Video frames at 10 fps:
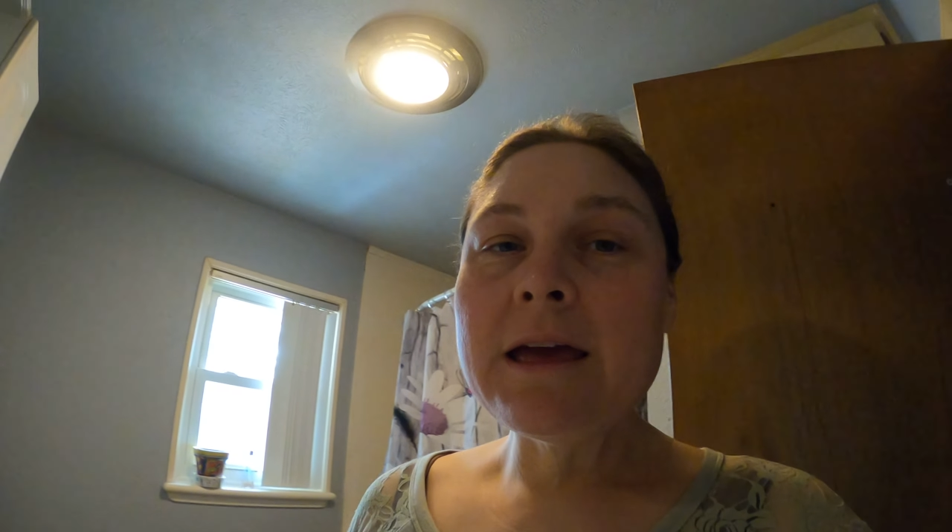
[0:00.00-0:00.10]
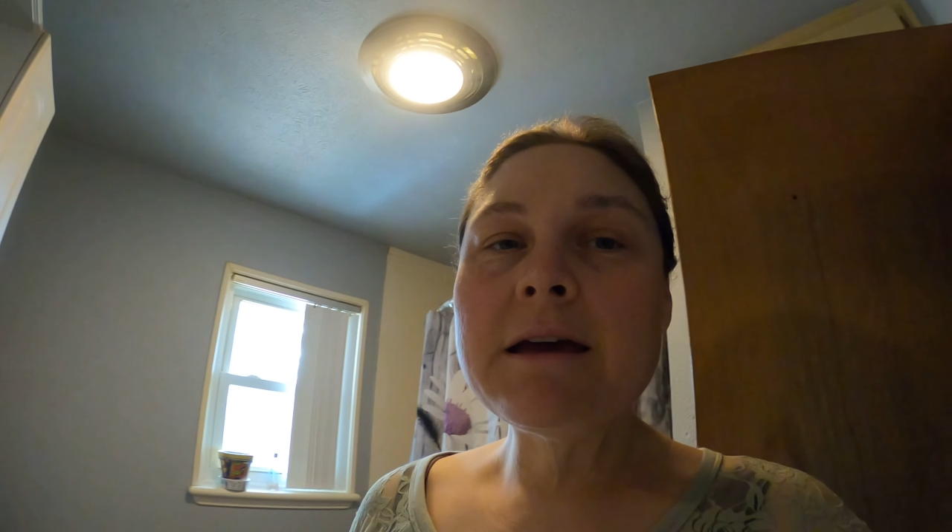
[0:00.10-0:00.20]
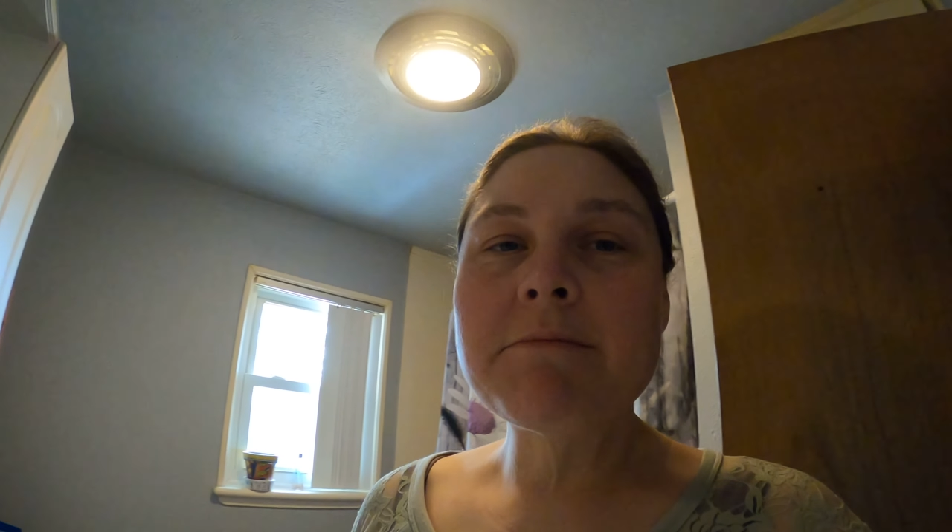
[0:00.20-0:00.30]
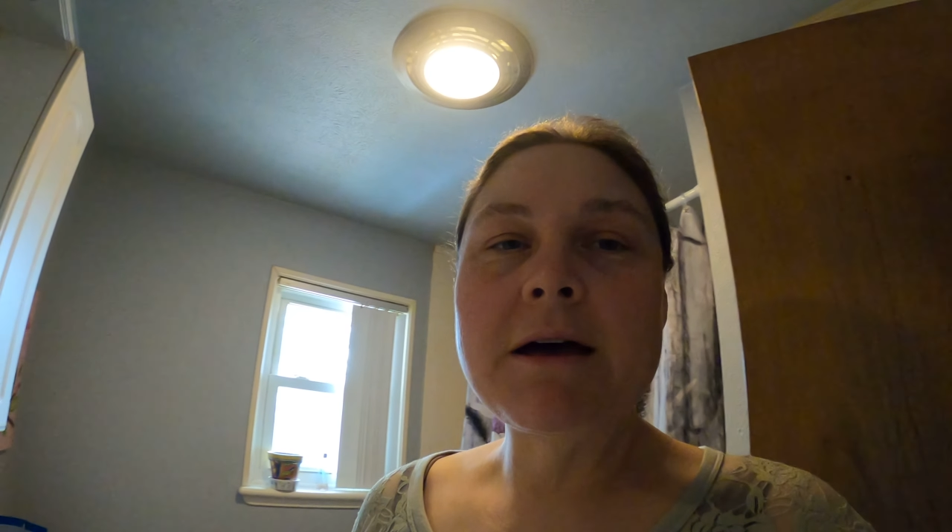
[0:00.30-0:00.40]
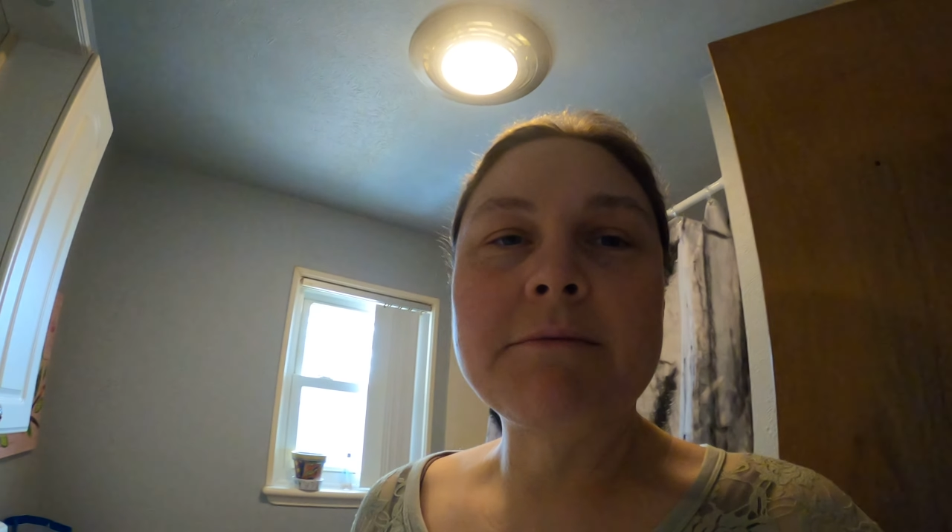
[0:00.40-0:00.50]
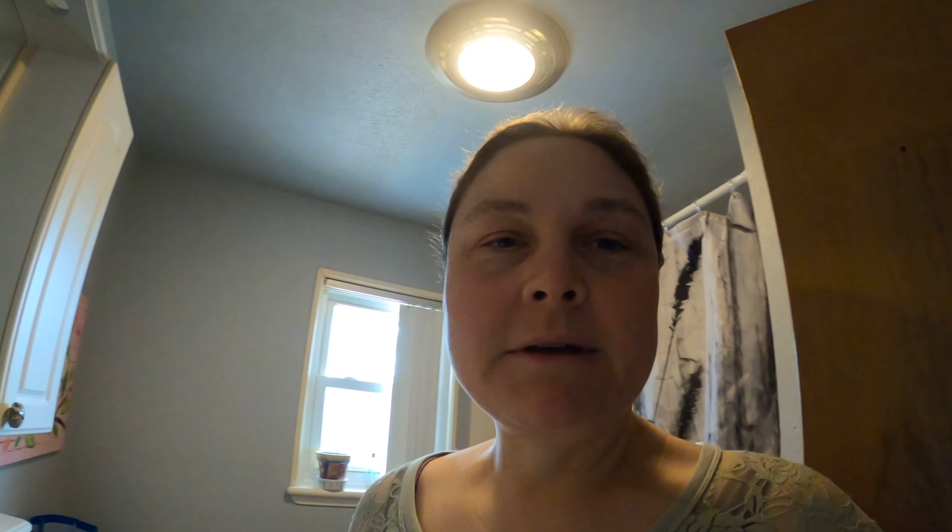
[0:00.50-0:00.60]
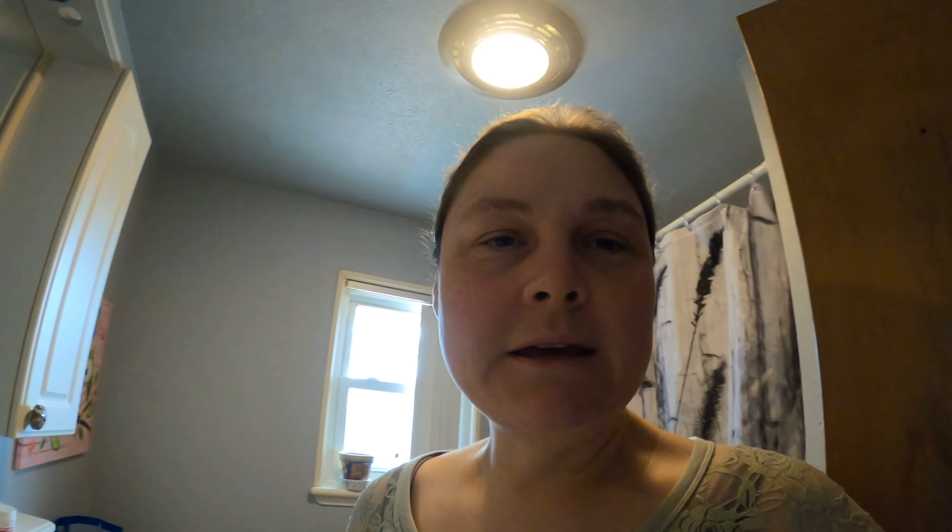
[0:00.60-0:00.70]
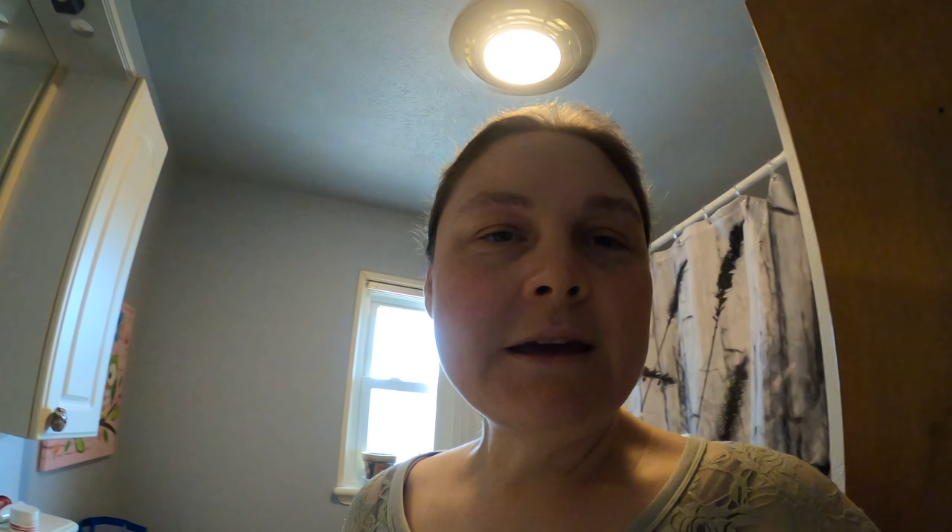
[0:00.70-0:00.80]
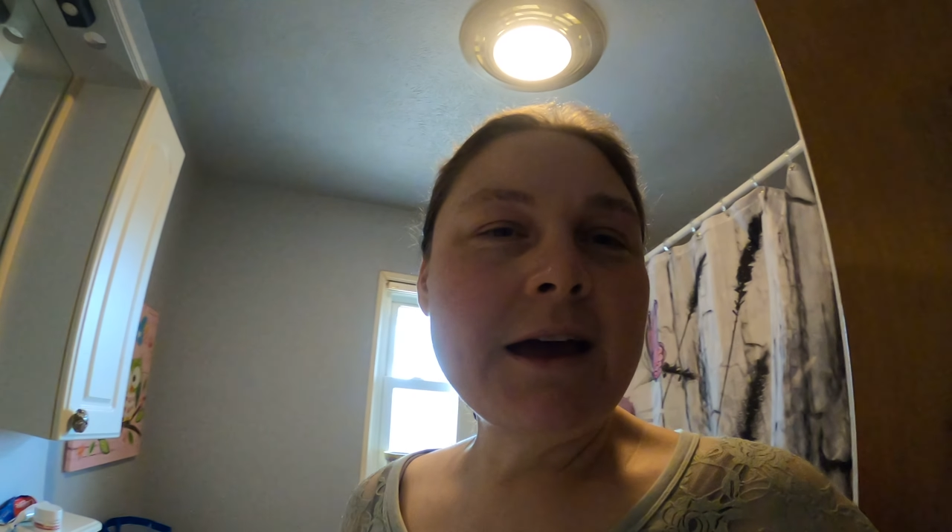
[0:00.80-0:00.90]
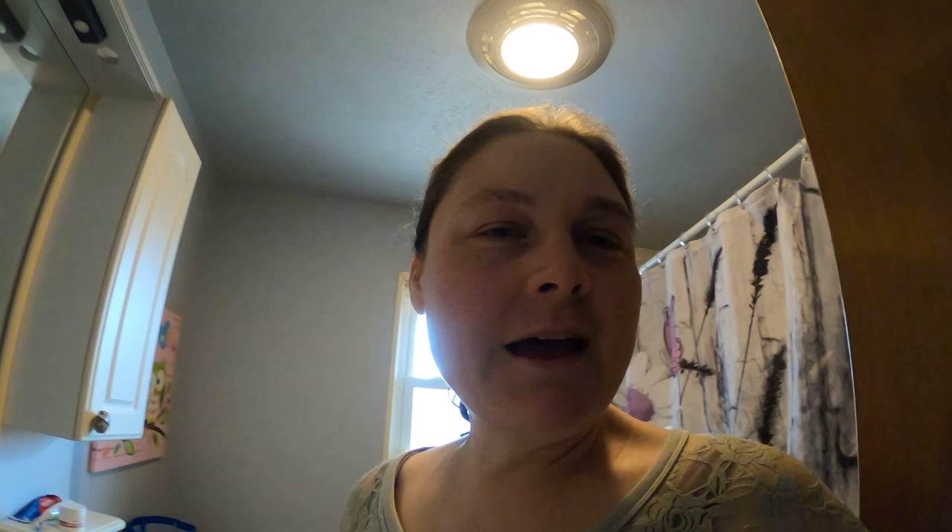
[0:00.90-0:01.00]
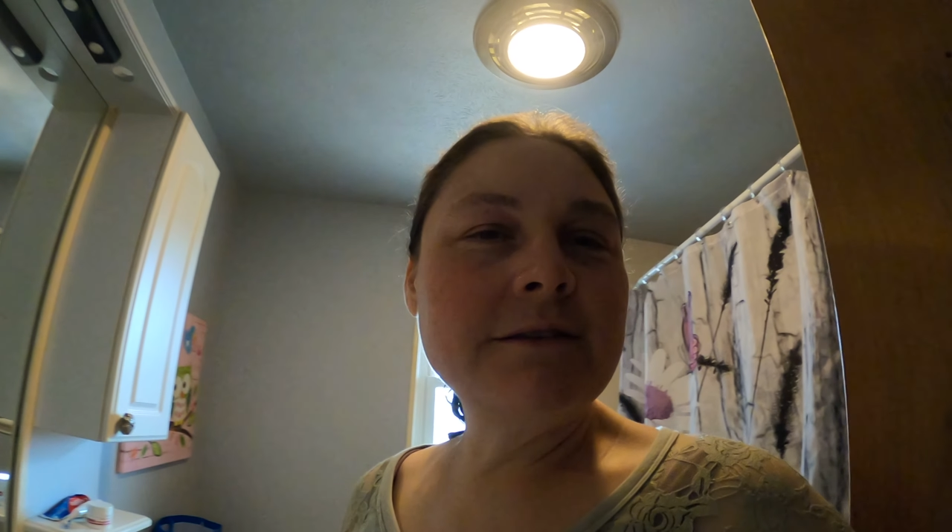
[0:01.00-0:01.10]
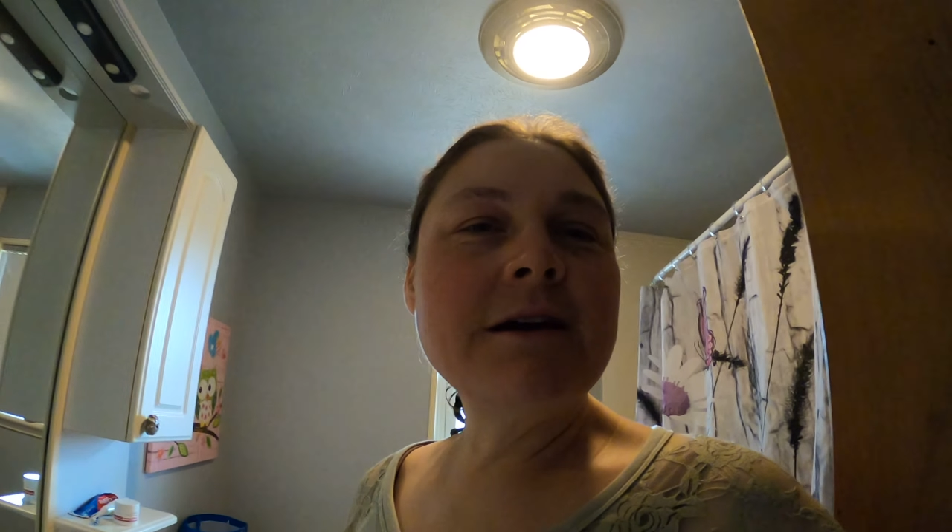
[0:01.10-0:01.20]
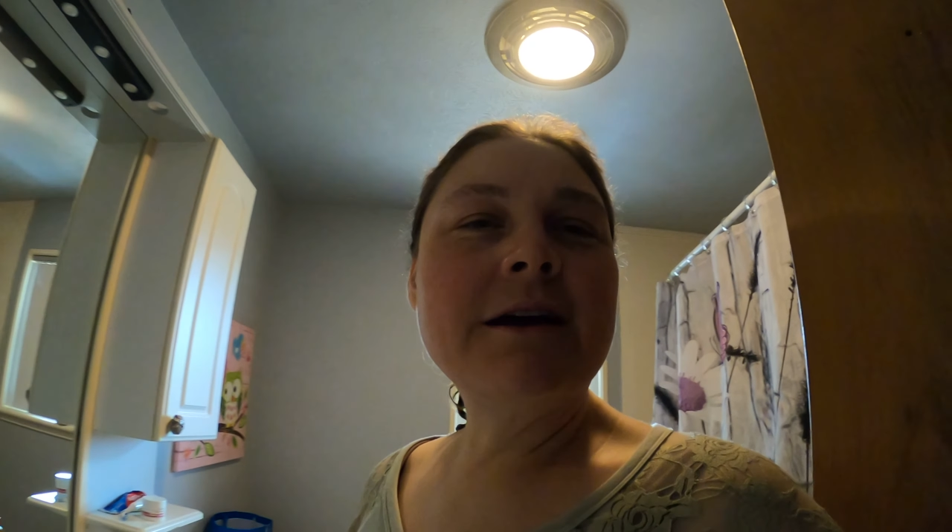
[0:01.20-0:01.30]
email me at